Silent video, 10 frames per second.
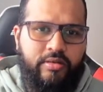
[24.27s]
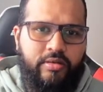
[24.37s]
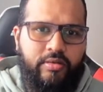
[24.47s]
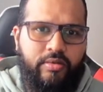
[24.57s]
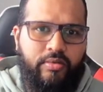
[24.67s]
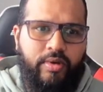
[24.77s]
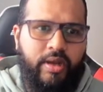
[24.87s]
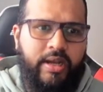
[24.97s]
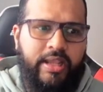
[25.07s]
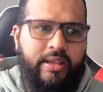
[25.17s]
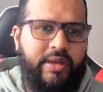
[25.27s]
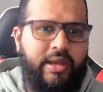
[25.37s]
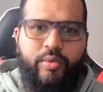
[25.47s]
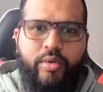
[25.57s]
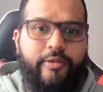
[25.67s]
really my
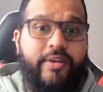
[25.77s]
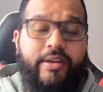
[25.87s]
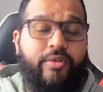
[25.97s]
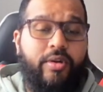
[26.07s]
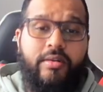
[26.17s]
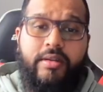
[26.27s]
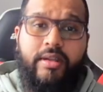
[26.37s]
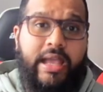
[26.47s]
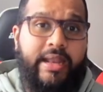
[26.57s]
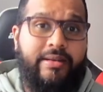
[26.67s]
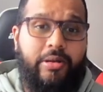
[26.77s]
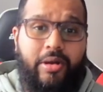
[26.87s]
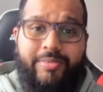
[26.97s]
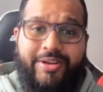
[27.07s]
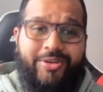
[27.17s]
opponent fell for and got a
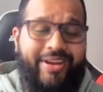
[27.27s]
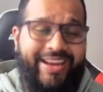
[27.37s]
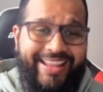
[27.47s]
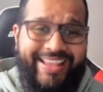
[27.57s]
bit greedy,